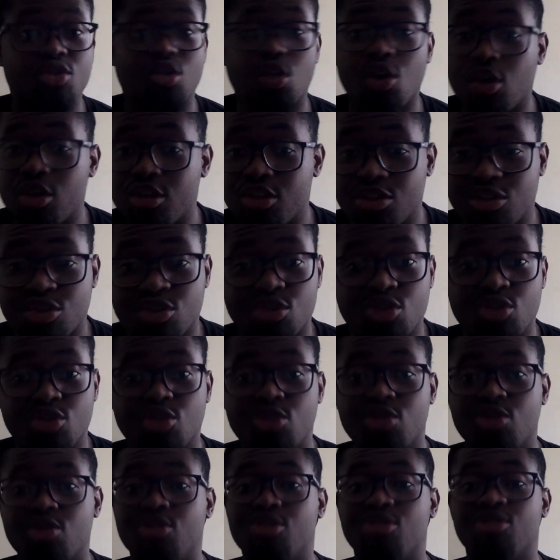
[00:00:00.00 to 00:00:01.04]
going to
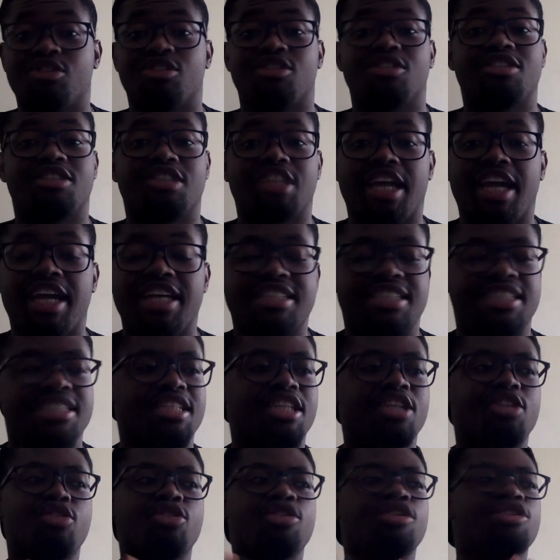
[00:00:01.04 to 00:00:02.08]
school, changing,
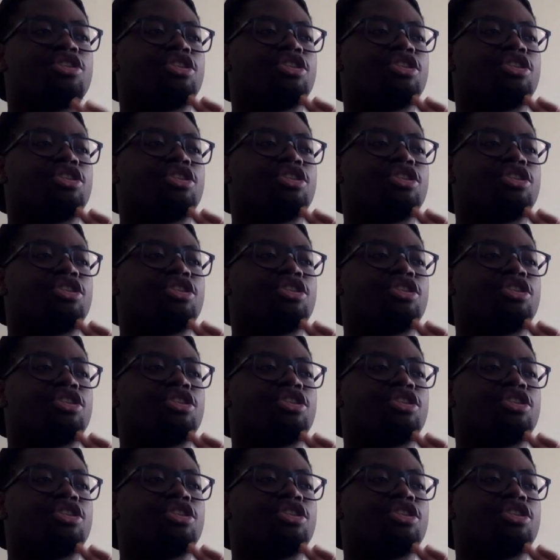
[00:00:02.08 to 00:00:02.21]
literally